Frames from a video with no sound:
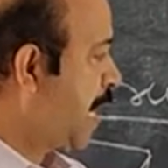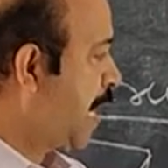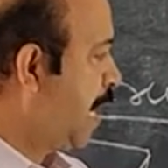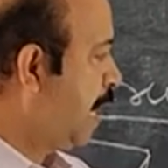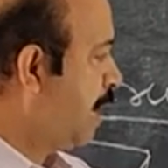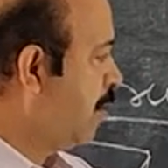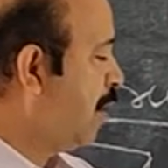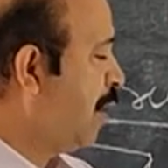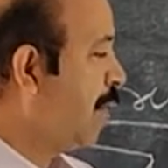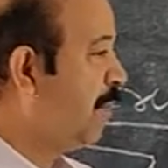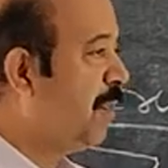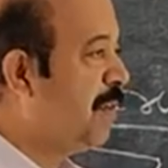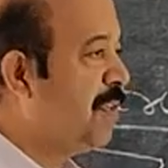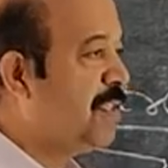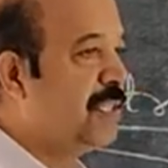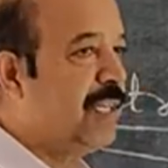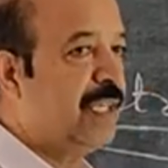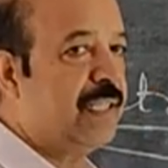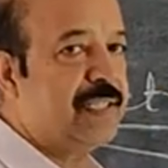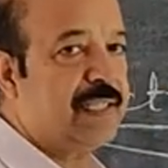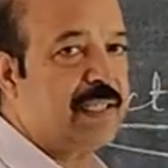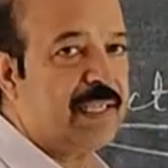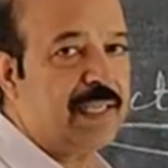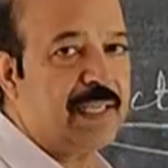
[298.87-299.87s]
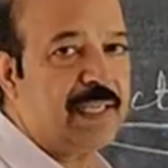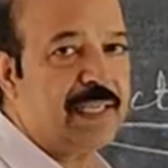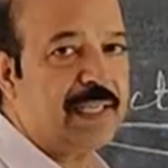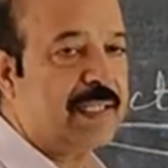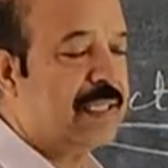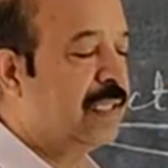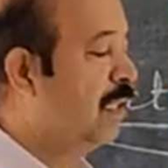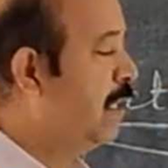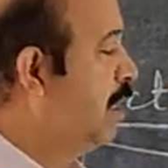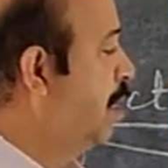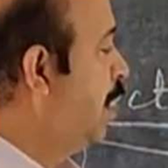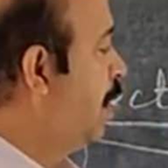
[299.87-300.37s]
angle of incidence
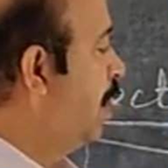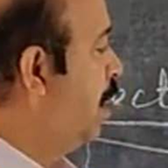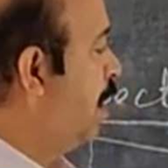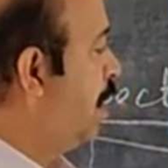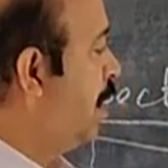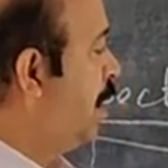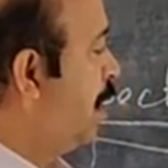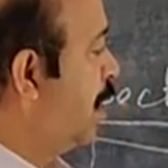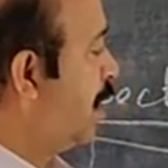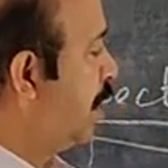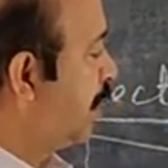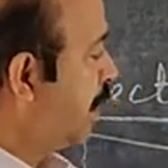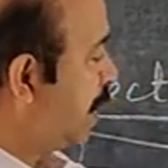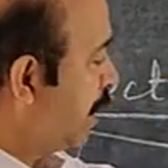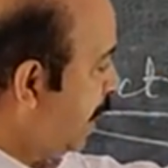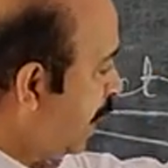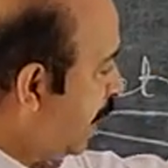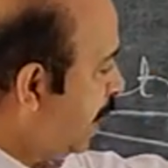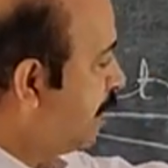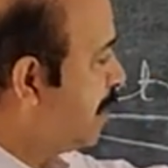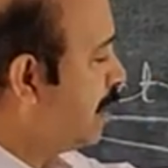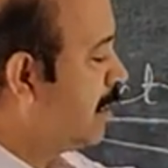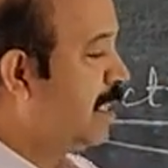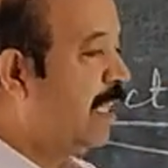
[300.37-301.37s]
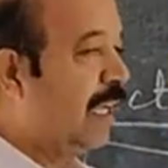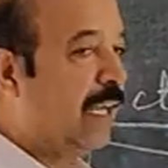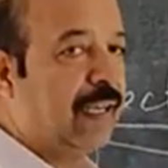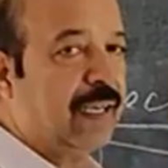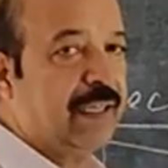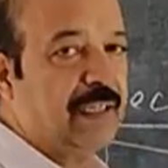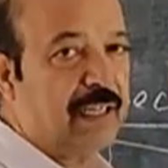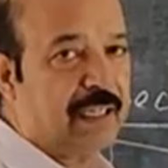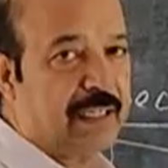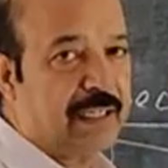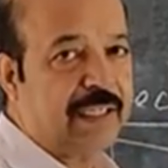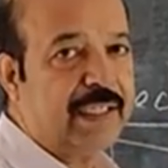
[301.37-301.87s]
is greater
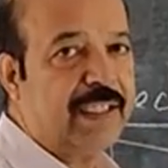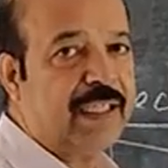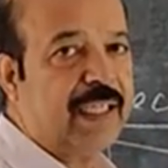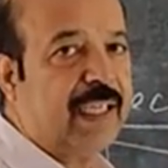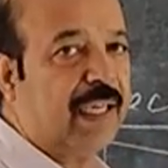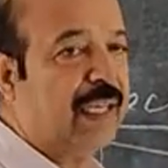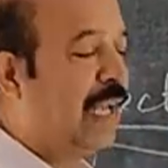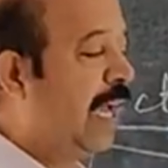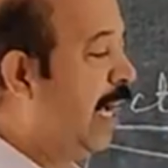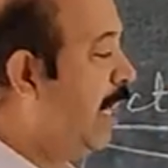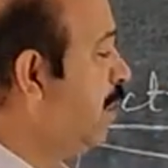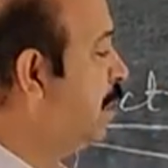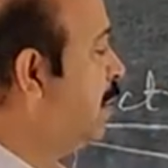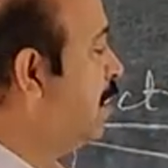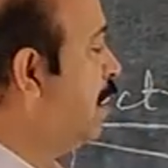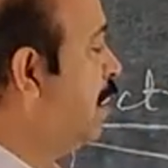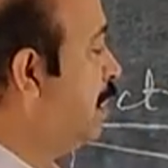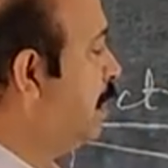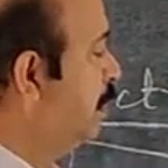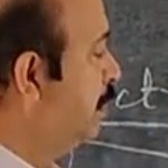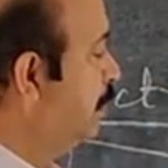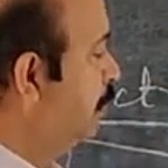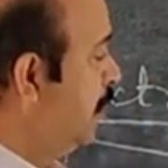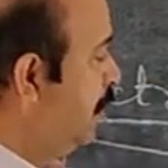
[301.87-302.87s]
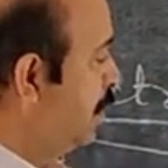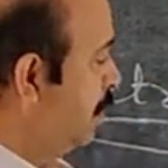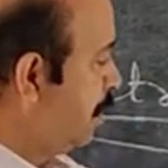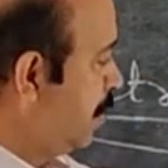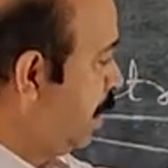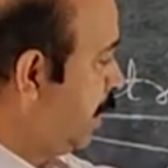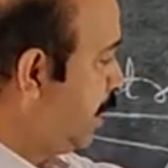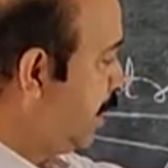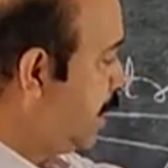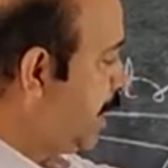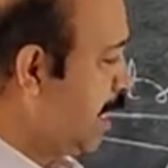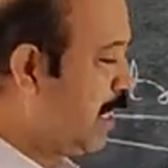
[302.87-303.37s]
than the critical angle,
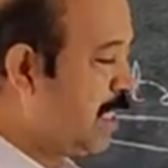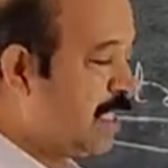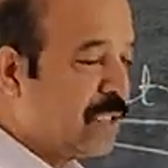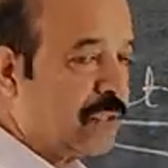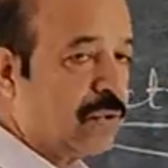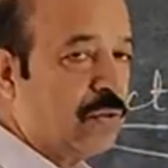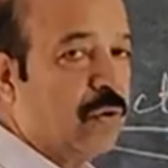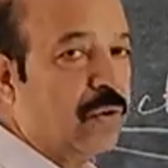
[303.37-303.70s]
it gets